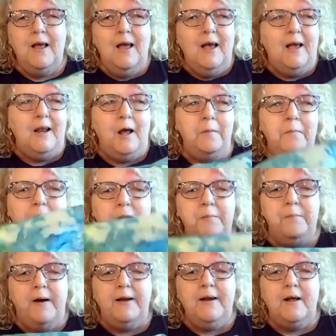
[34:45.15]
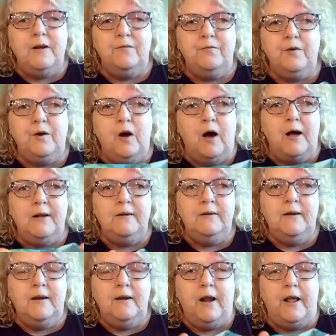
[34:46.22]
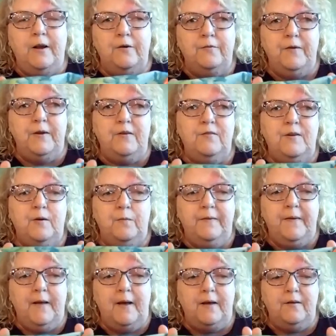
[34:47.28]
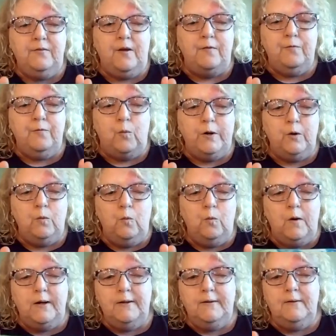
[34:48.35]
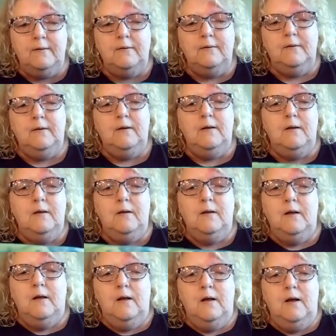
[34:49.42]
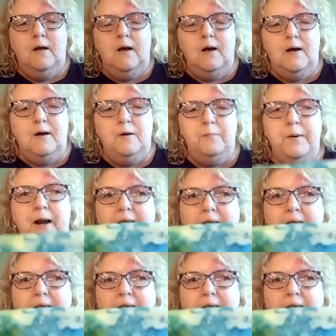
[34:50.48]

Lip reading: And I made mine out of cotton and interfaced it with SF101. But